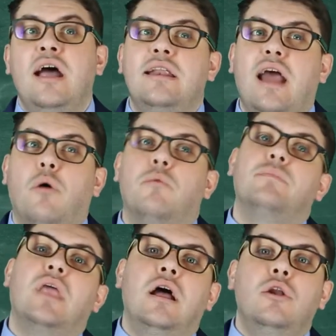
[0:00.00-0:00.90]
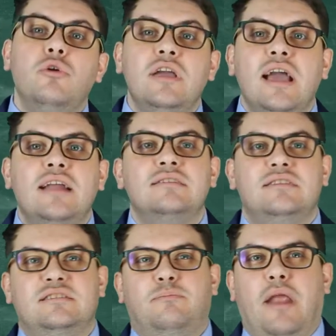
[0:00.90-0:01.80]
Now, looking at the
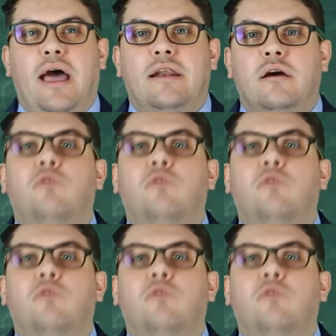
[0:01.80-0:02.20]
test plan,